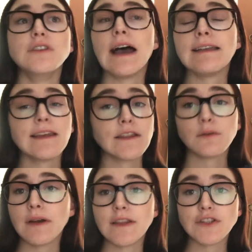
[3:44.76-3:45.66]
I like the
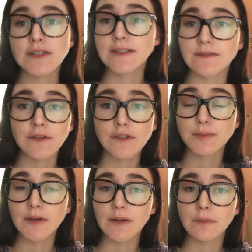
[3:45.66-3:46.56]
way that Justin Fields
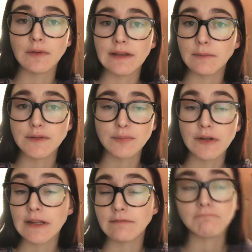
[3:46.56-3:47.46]
played when he was
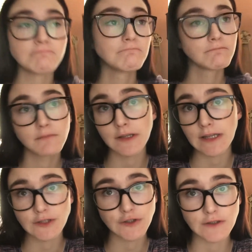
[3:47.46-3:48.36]
put in, but
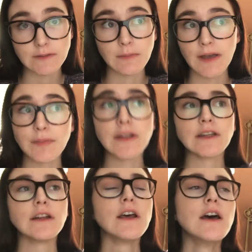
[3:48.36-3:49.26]
that's just my
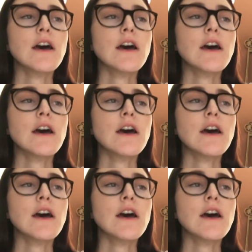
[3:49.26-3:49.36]
opinion.